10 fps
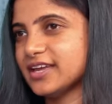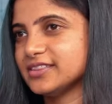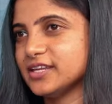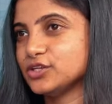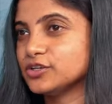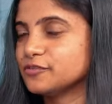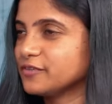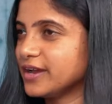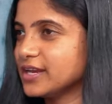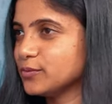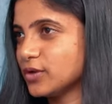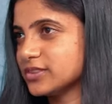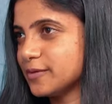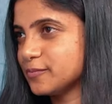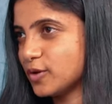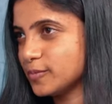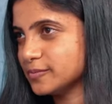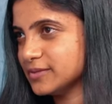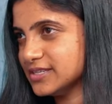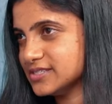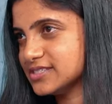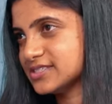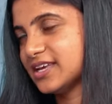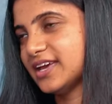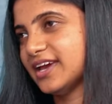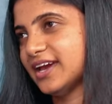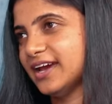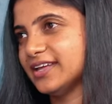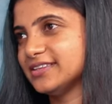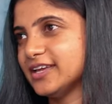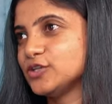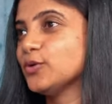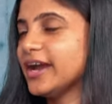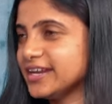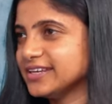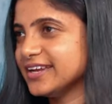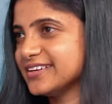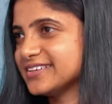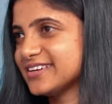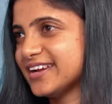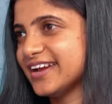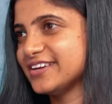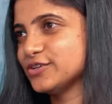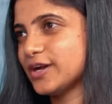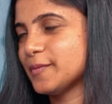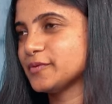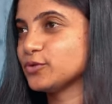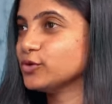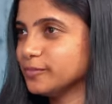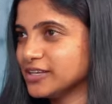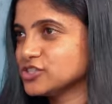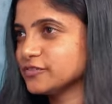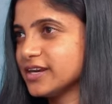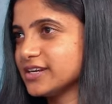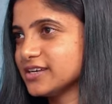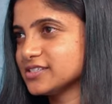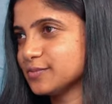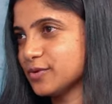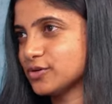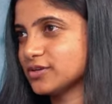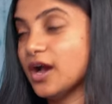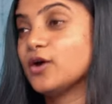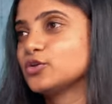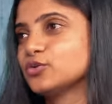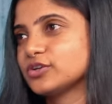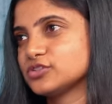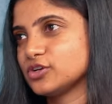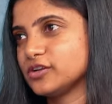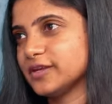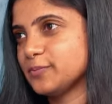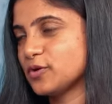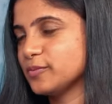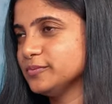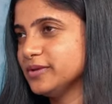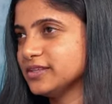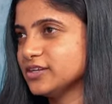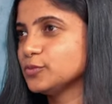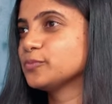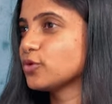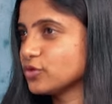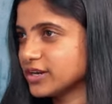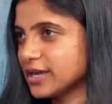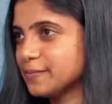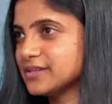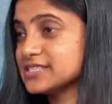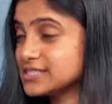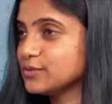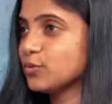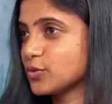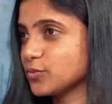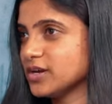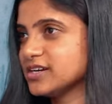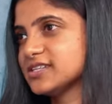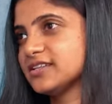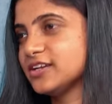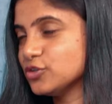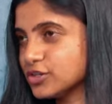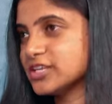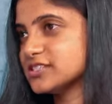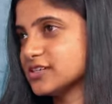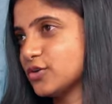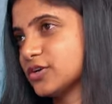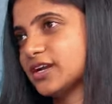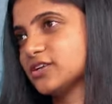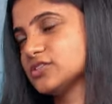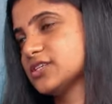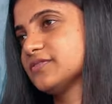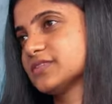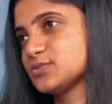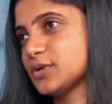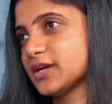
and then you define what that problem is and then you ideate and you come up with a whole bunch of ideas about hmm. how you could solve that problem and then you prototype and see what works and then hmm. you test it out and you see if it's